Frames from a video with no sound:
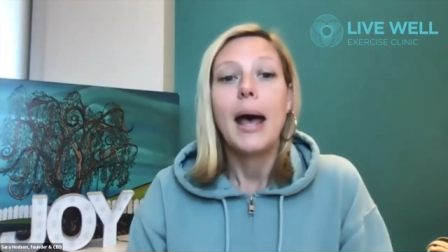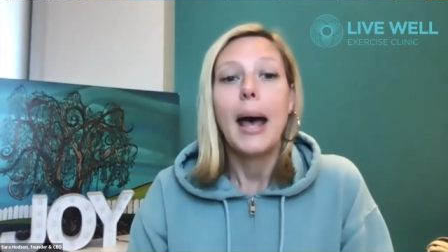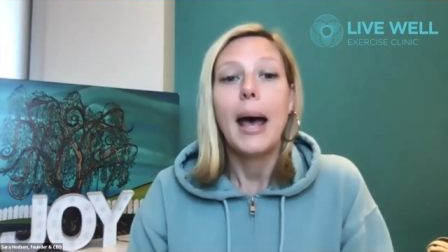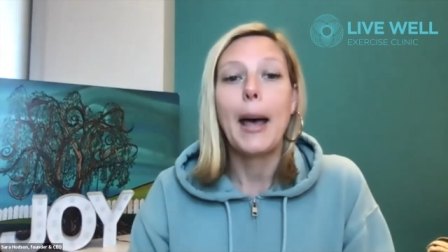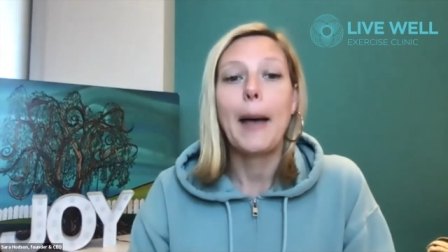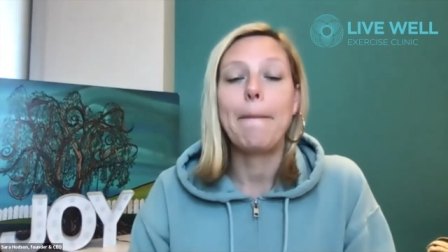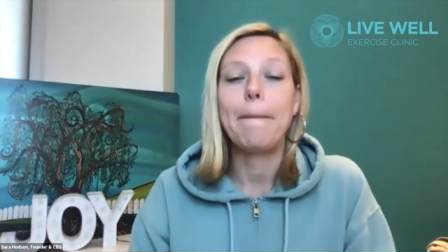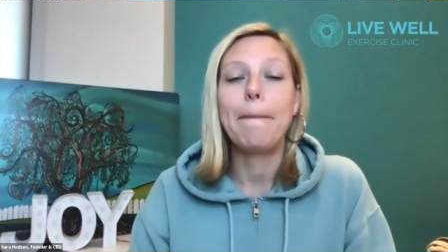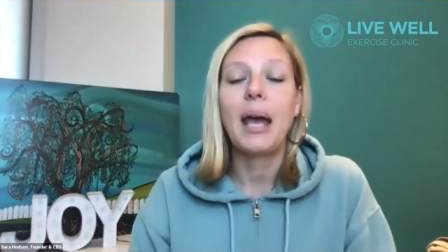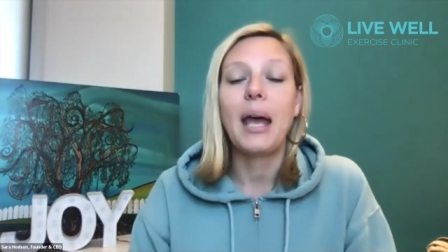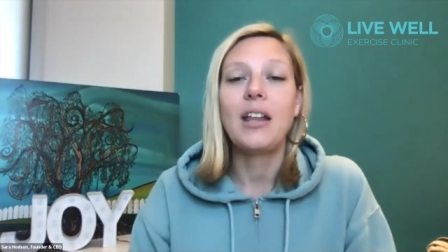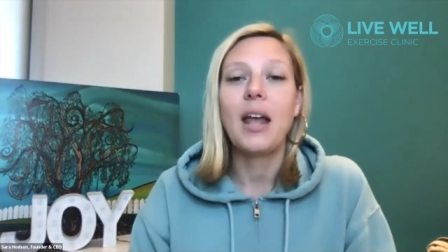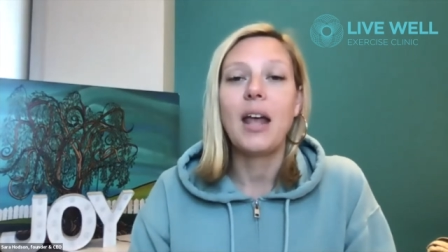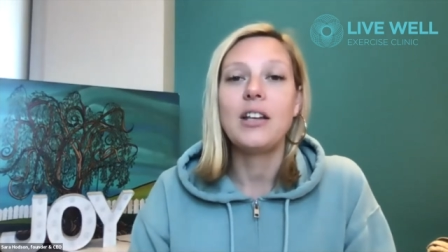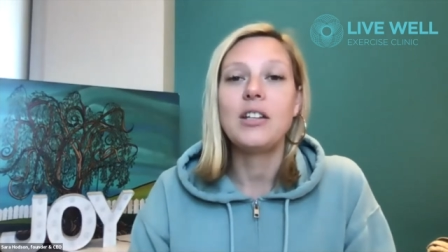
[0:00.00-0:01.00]

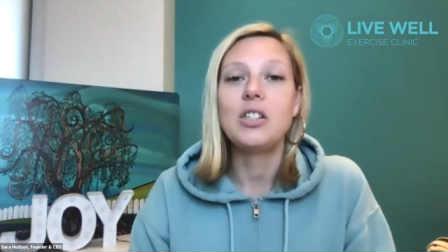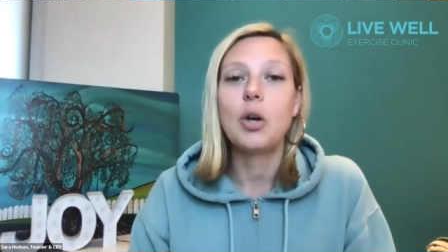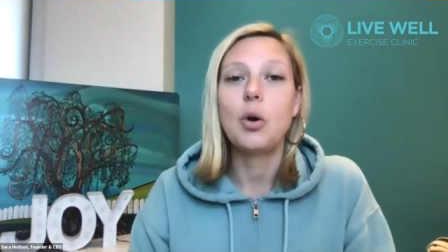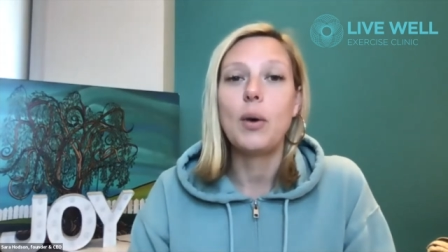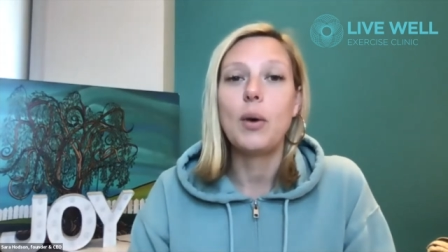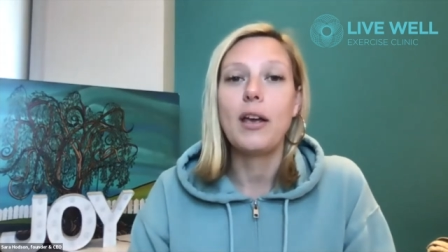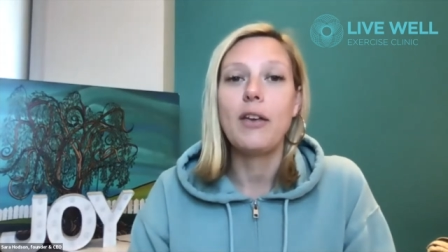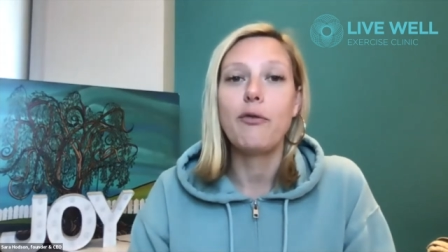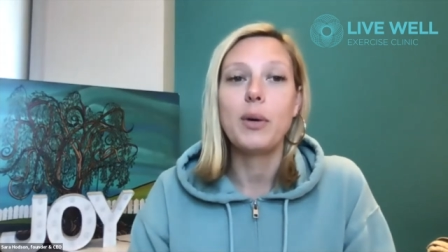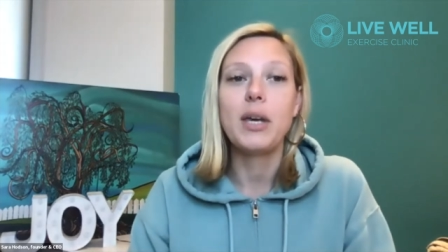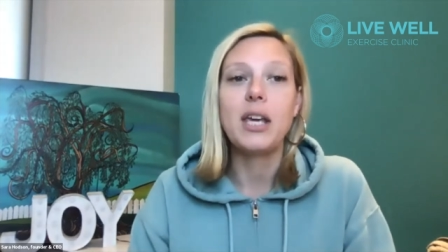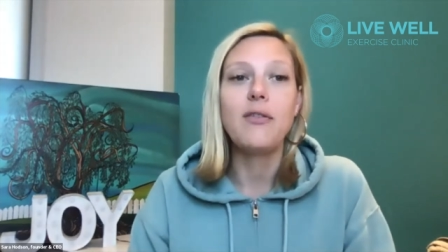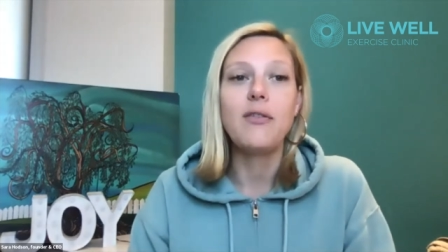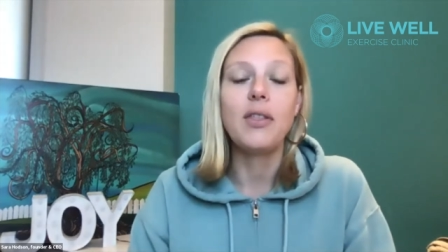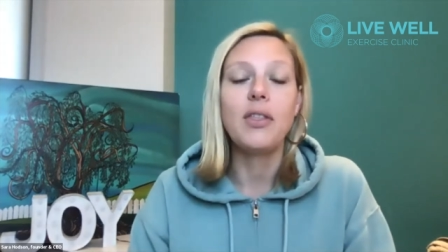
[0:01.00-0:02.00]
And so if we
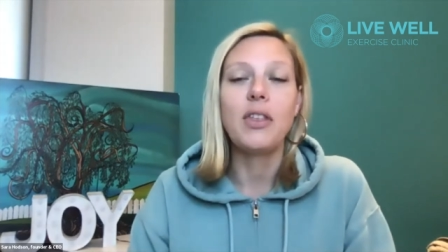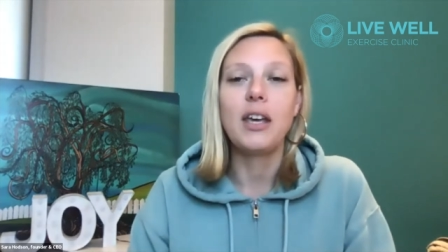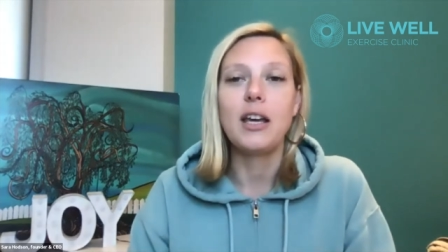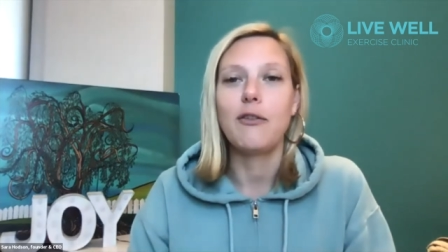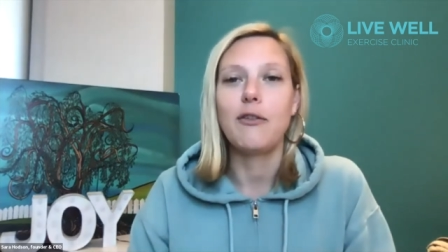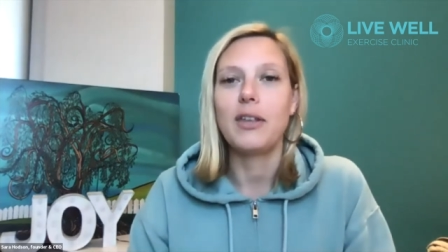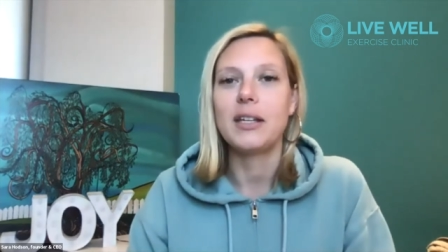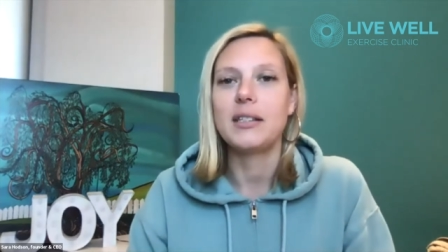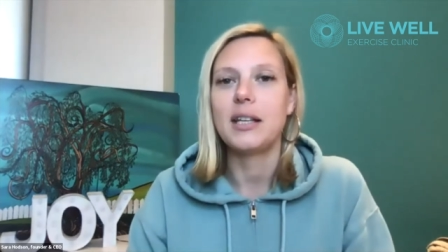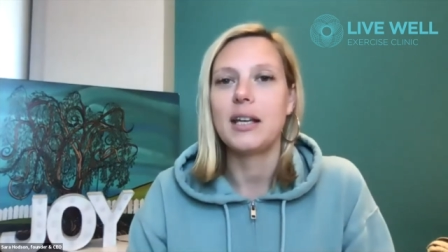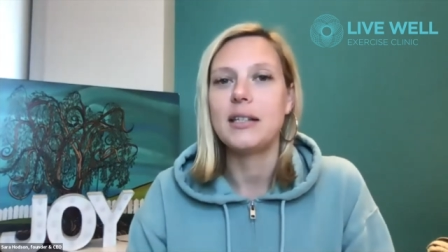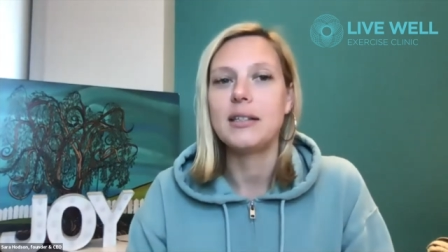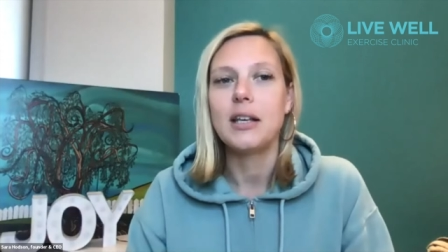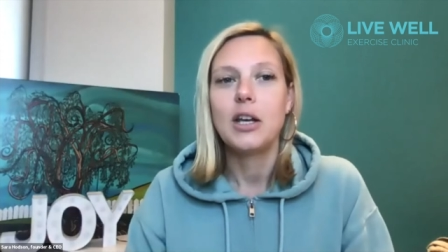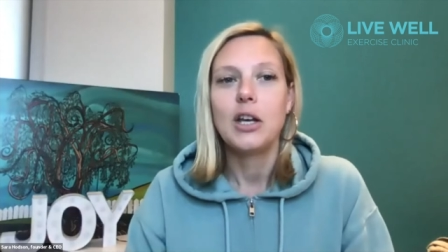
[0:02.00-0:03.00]
even think of this
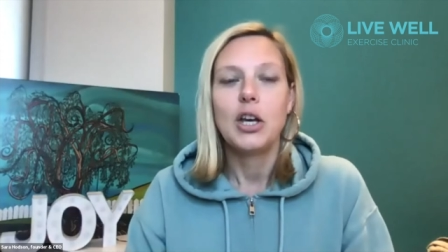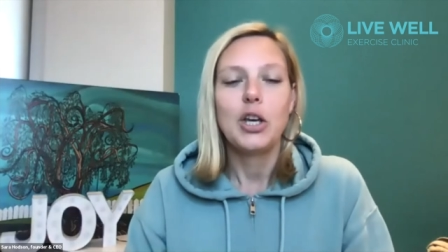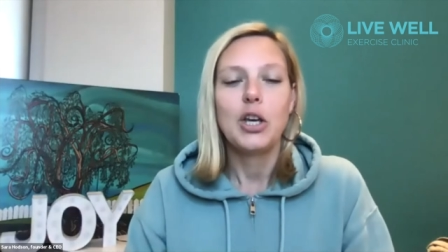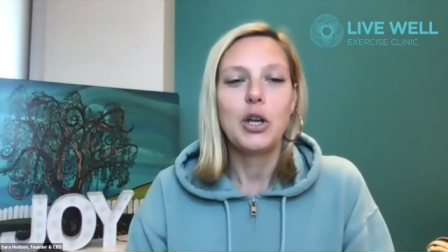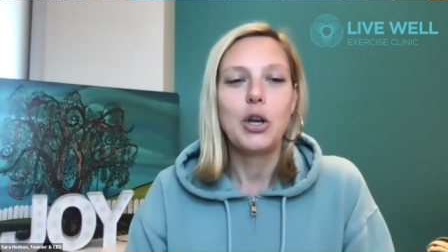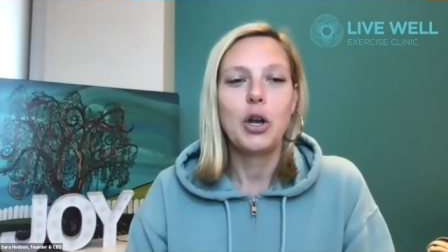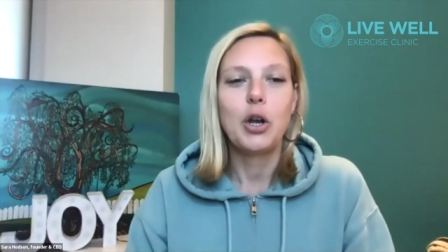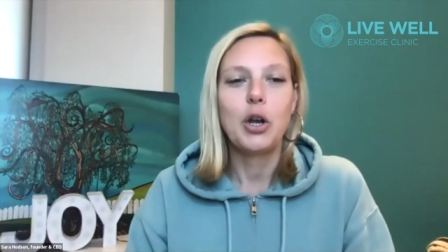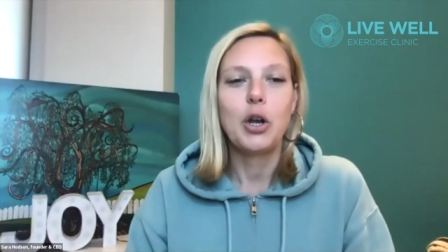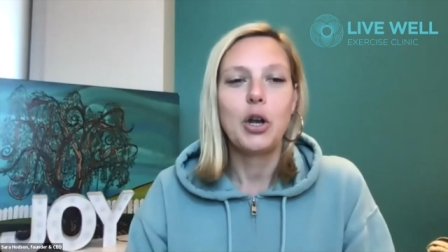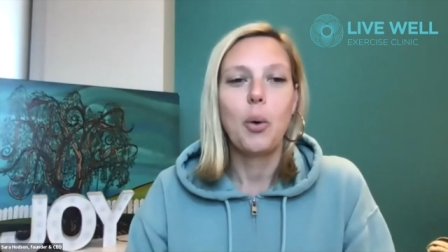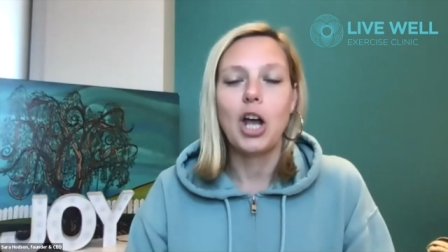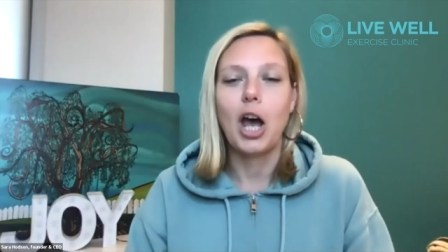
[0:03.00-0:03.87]
as, you know,